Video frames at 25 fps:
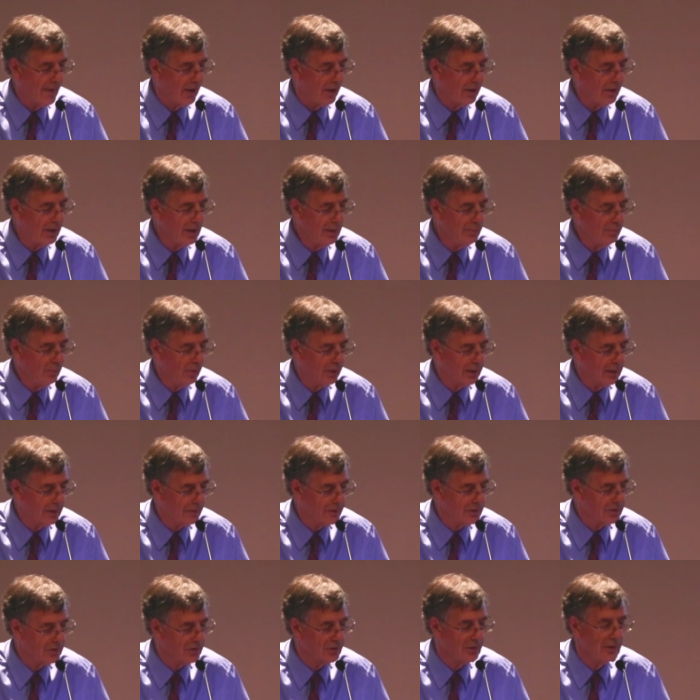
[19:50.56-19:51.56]
I'm one of
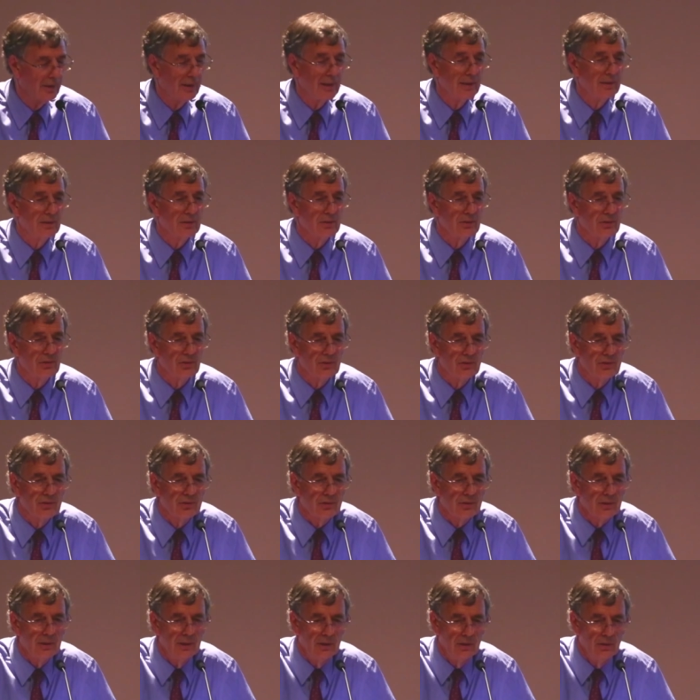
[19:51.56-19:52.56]
the
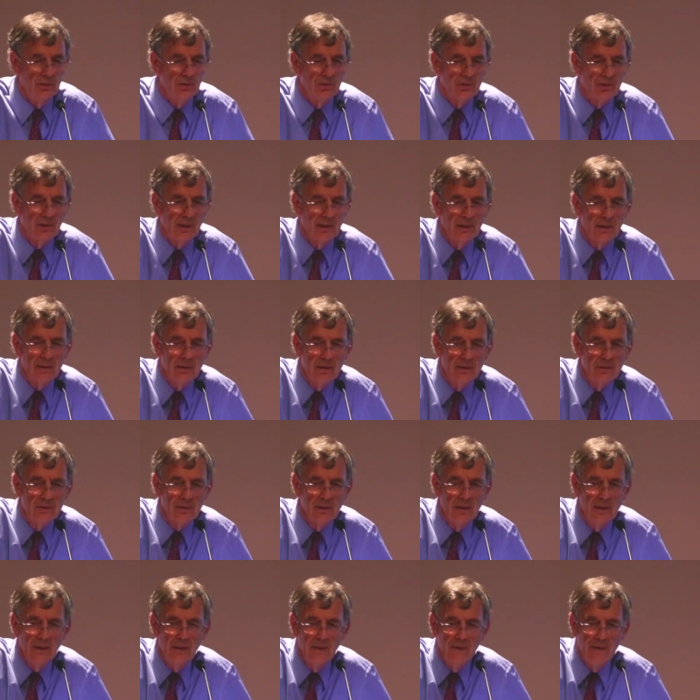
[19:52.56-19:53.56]
scientists in New
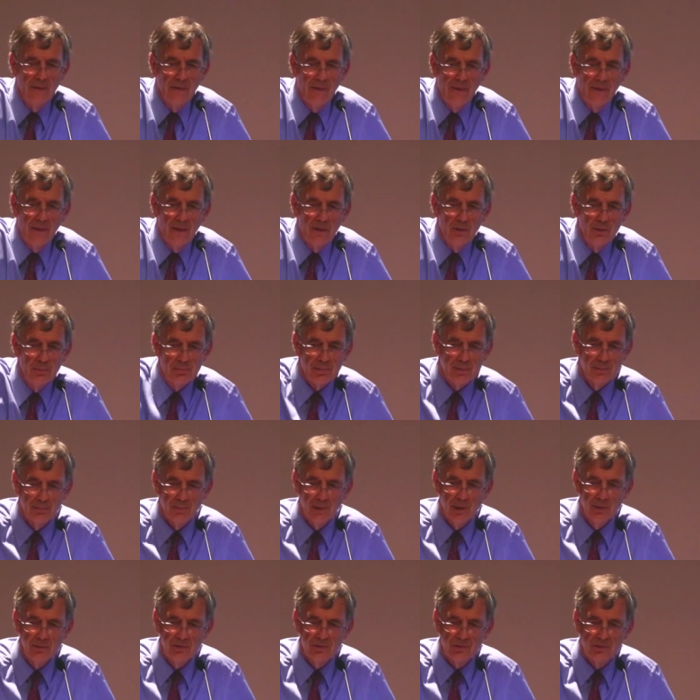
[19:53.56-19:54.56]
Zealand who
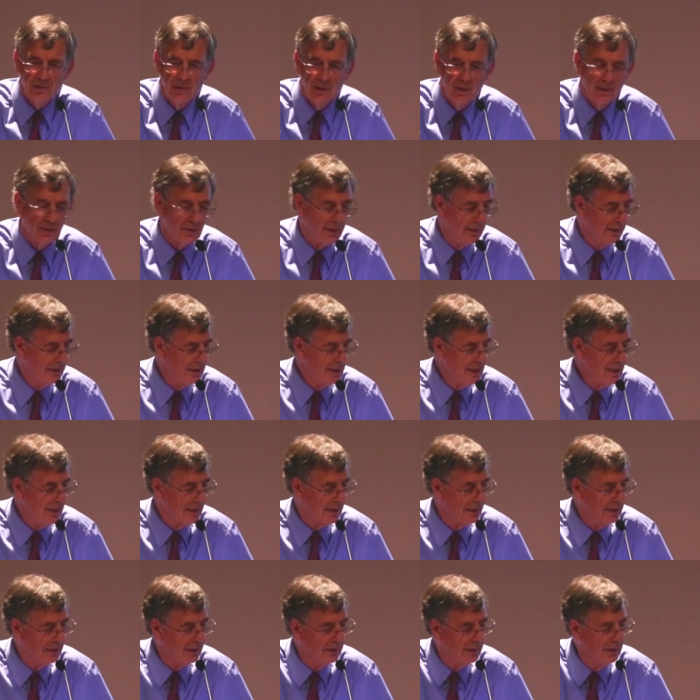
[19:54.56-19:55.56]
promotes the
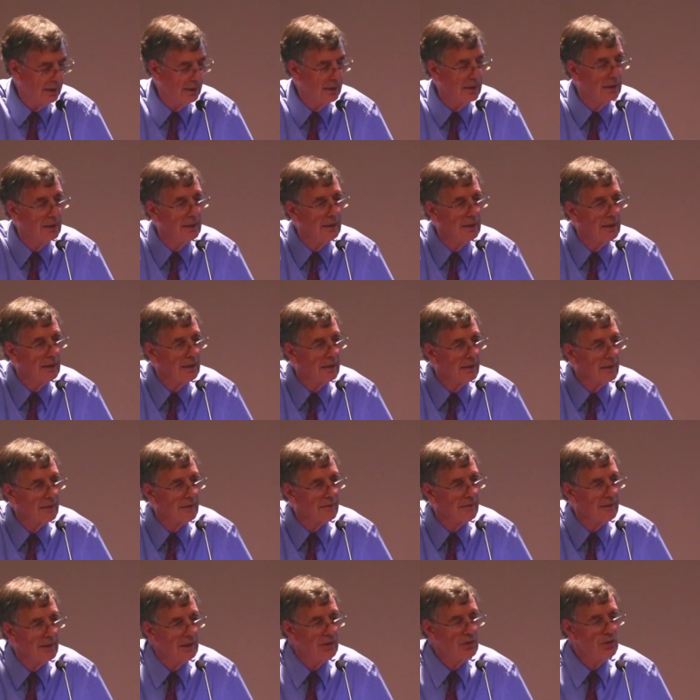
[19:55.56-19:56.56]
idea
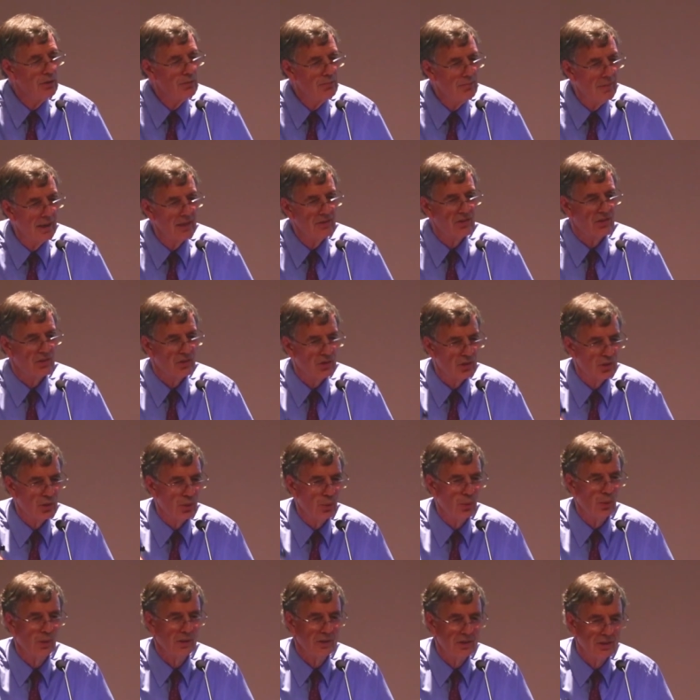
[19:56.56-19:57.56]
that you must
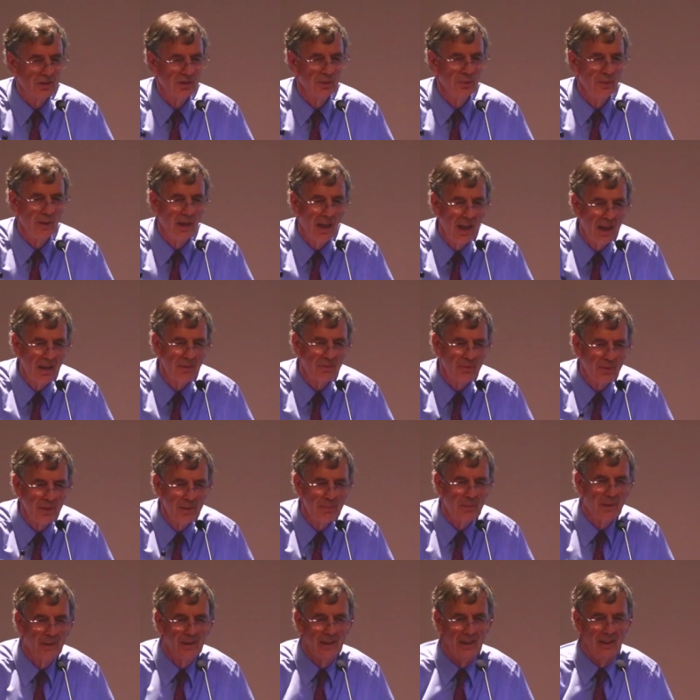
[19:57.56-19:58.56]
talk to
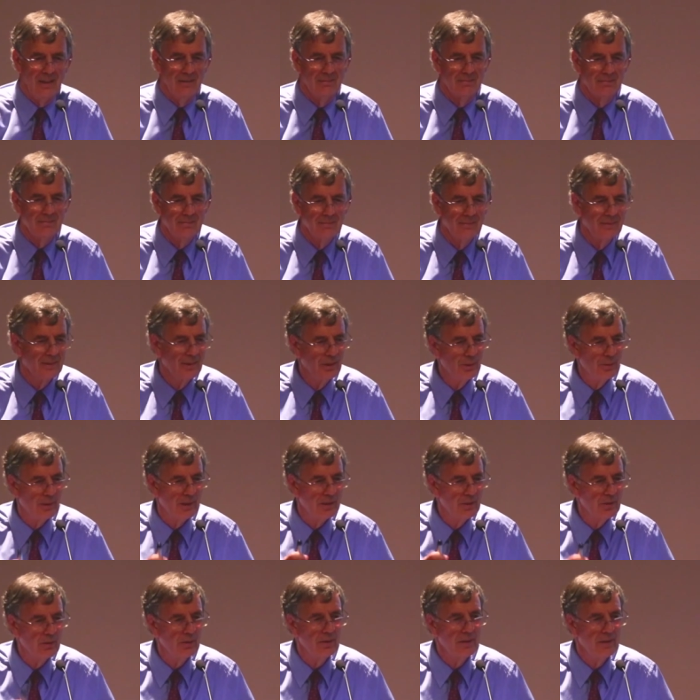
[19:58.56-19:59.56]
everybody. You
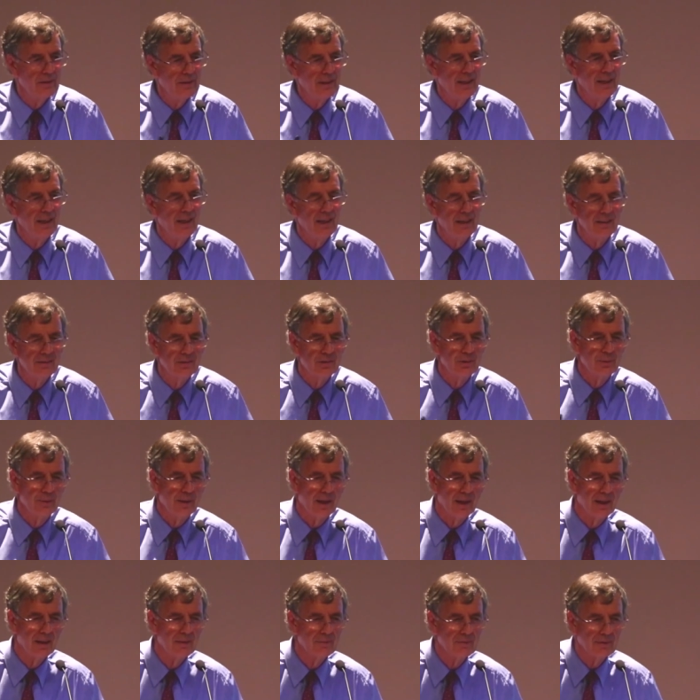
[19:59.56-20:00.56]
are not there to
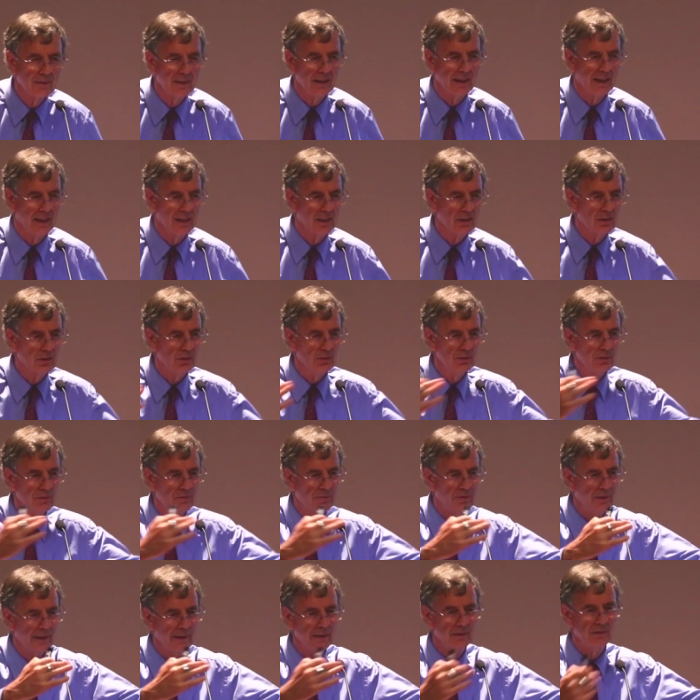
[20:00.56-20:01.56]
have a
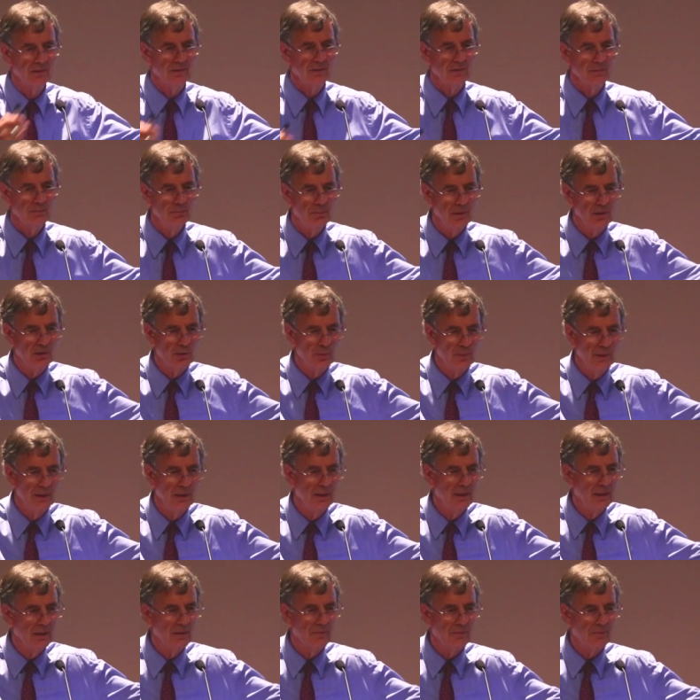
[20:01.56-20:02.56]
conflict between the